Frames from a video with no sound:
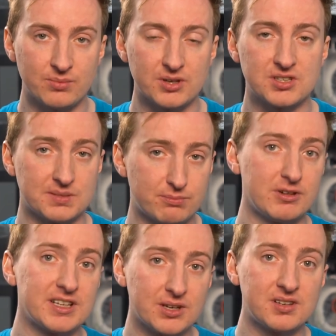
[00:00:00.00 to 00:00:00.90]
which is
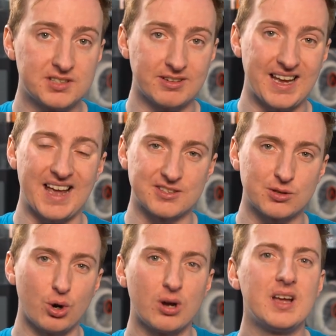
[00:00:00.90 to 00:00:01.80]
pretty good considering it hasn't
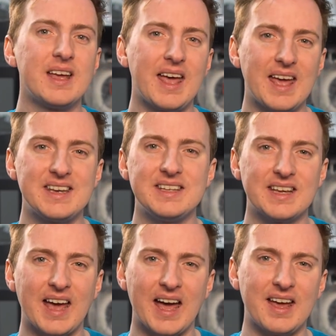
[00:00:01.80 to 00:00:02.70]
got any